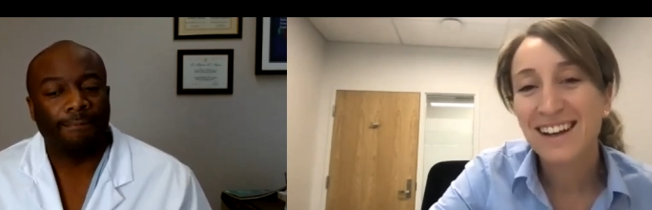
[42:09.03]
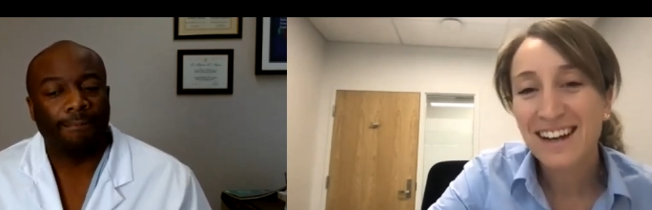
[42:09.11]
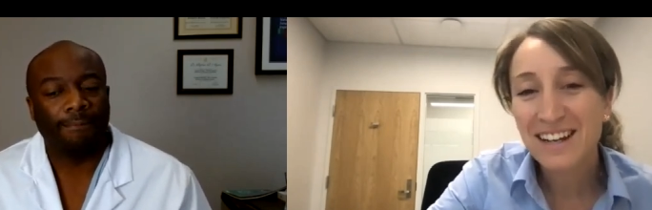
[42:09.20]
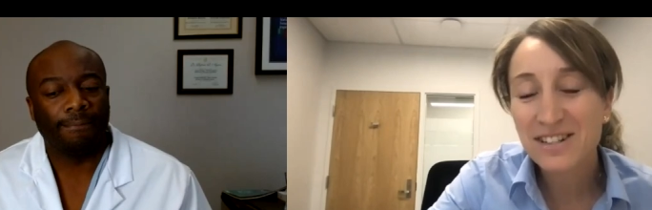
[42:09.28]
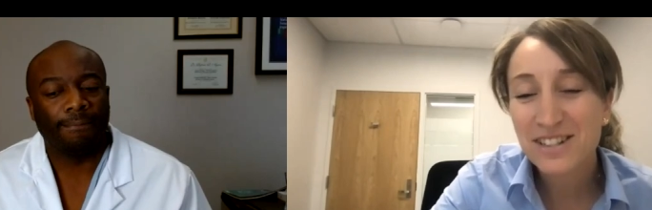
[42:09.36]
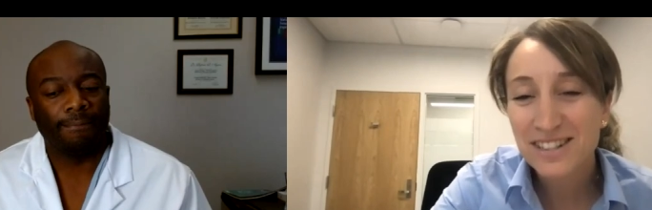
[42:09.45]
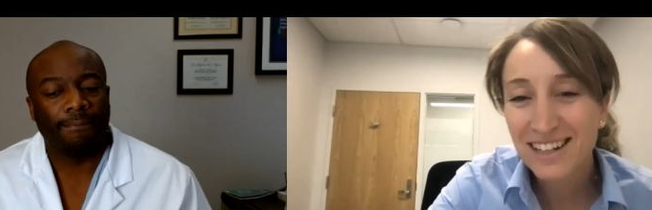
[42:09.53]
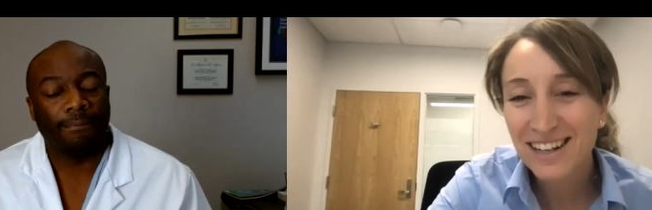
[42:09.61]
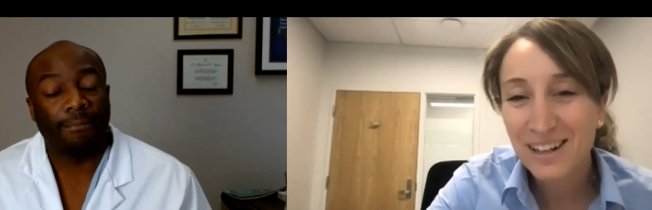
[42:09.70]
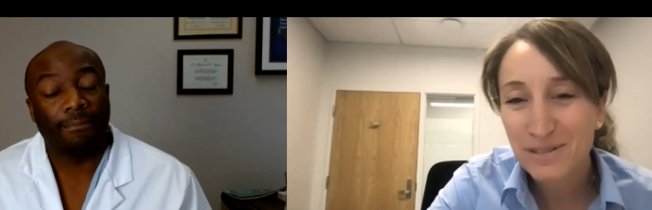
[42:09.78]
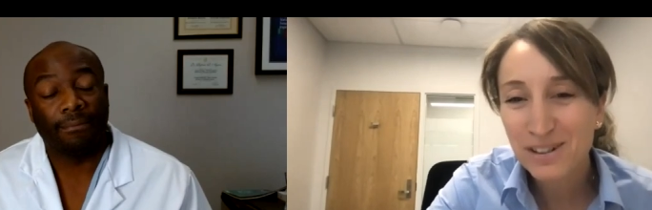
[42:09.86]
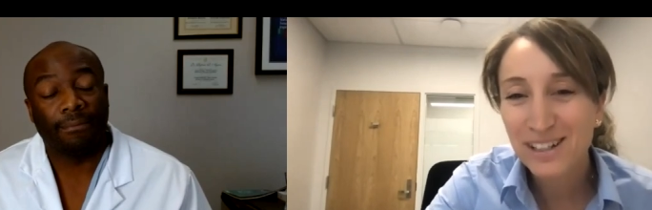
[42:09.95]
Speaker 1: And she's saying,
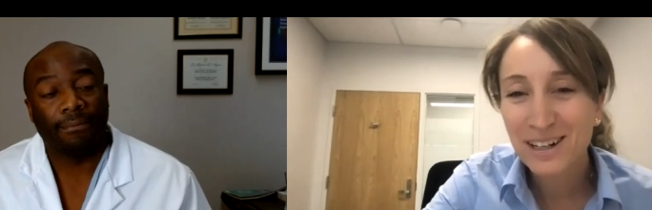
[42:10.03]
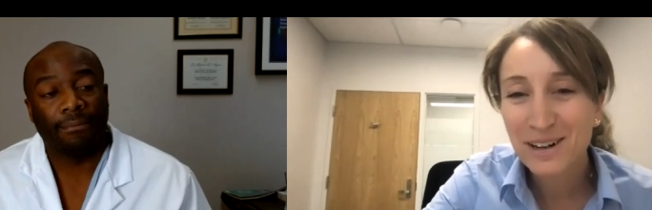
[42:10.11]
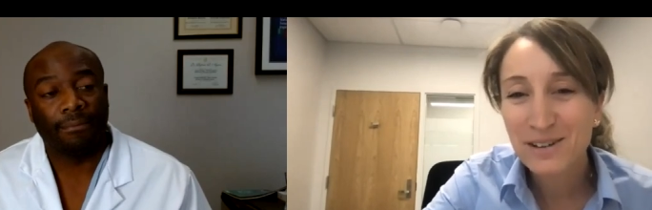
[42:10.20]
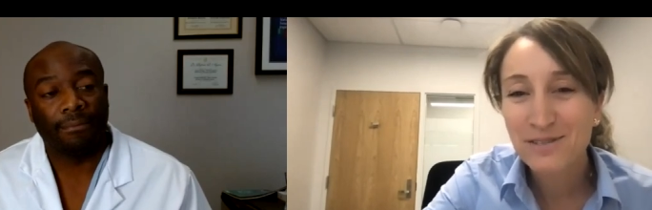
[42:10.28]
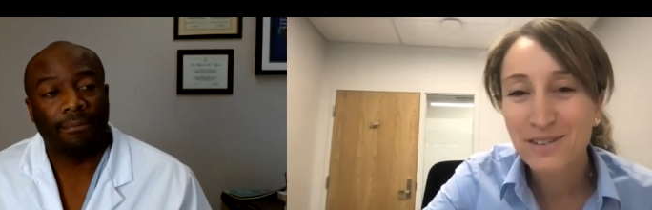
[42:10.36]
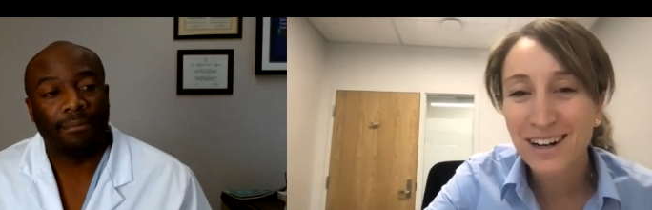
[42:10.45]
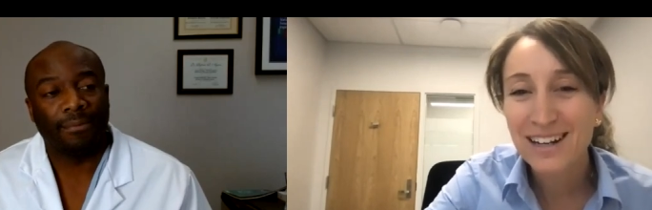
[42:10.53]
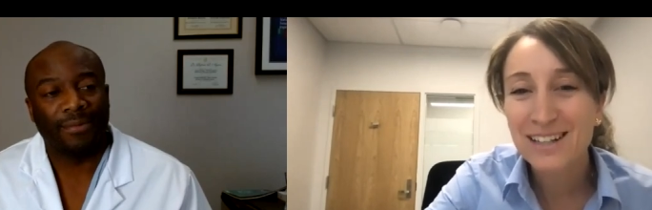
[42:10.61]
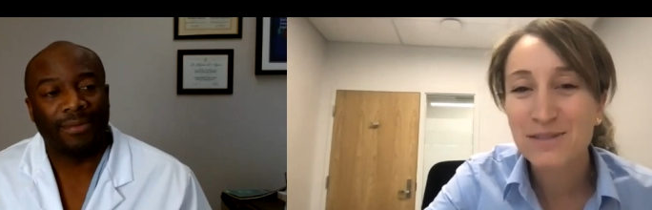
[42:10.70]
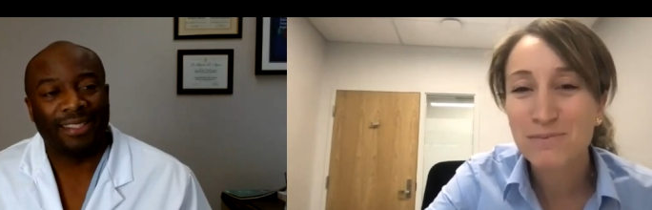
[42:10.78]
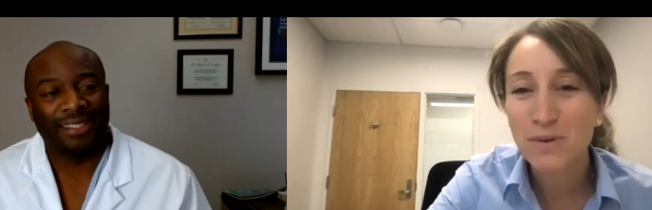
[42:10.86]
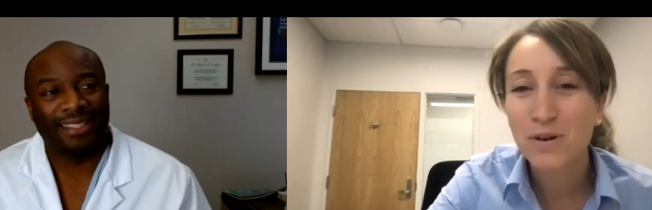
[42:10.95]
I will clarify
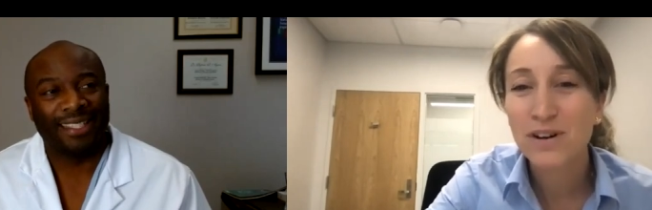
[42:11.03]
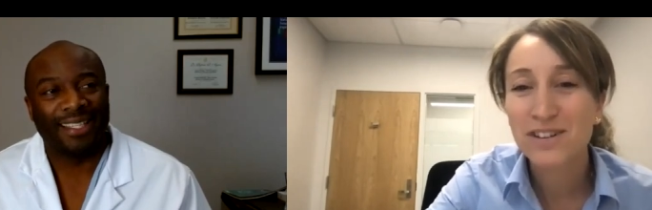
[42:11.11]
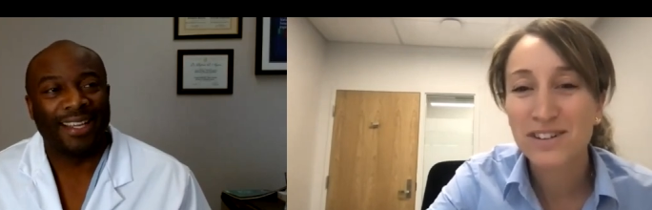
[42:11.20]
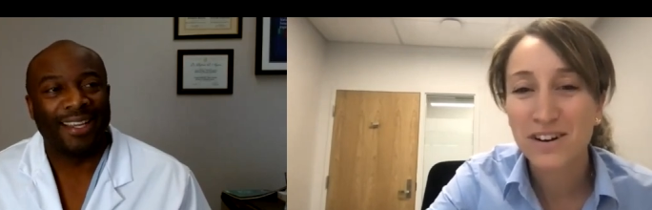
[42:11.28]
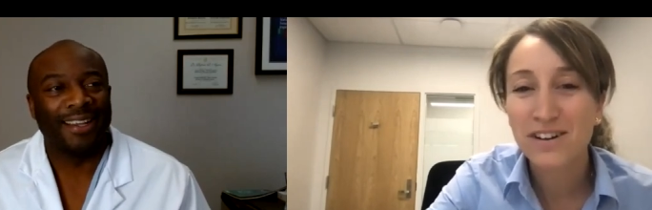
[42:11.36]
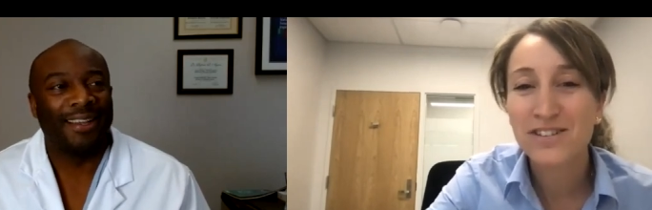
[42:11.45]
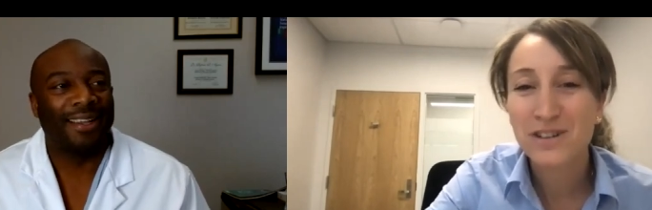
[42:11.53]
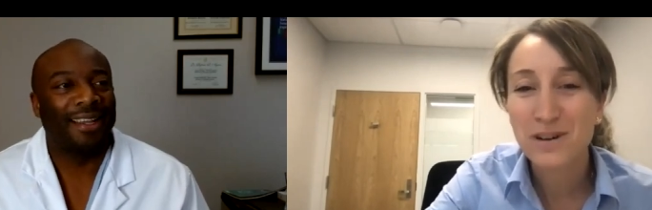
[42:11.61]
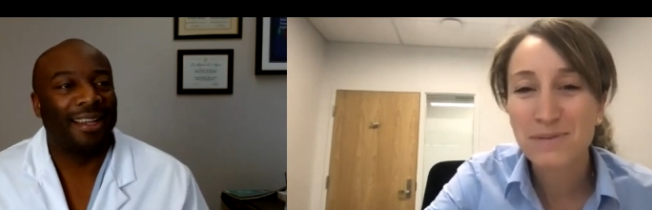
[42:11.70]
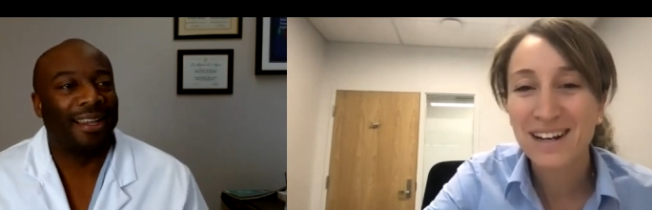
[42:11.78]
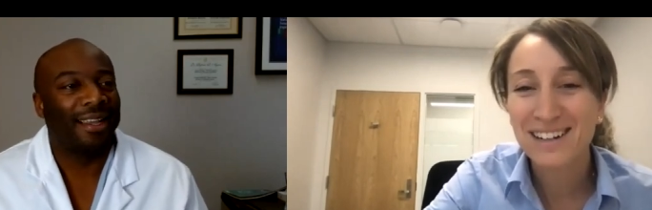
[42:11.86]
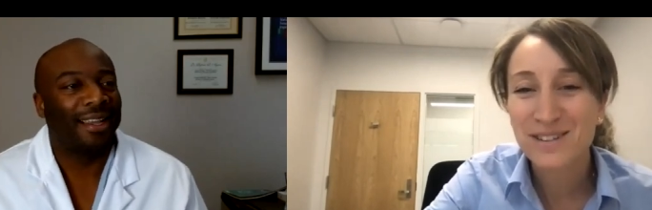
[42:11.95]
more non
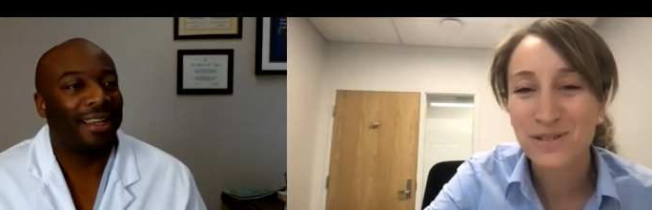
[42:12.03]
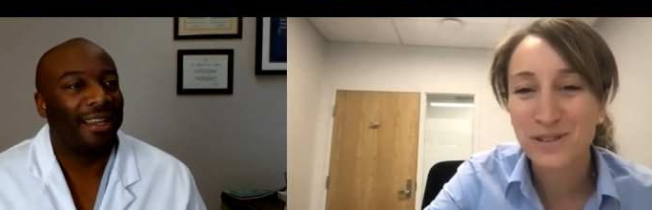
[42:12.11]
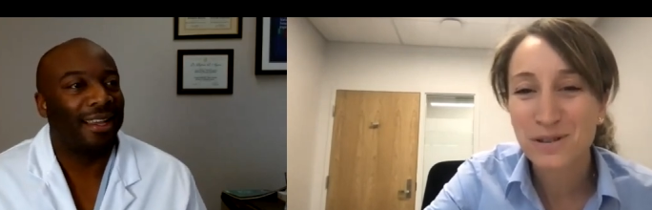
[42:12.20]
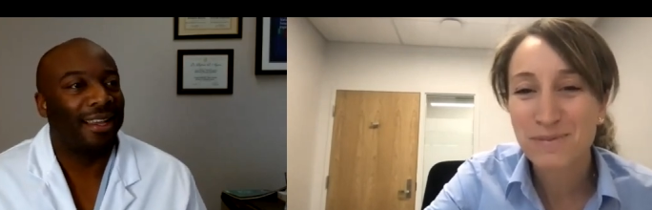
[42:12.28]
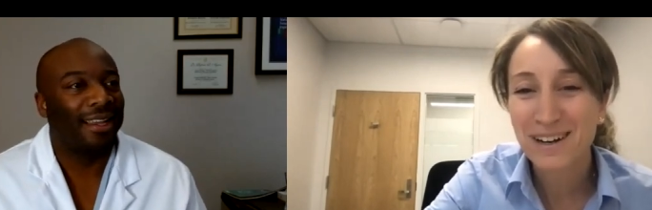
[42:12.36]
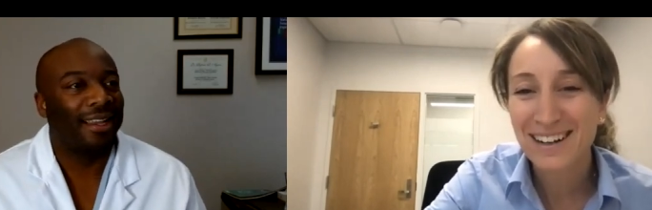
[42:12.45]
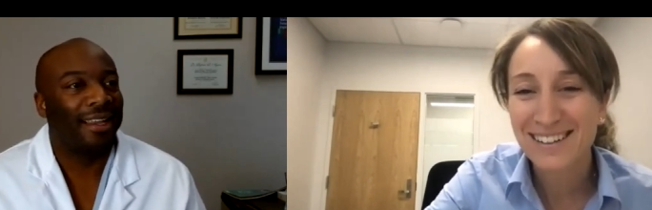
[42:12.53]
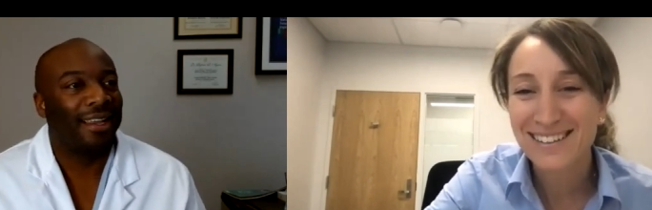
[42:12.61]
traumatic shoulder pain.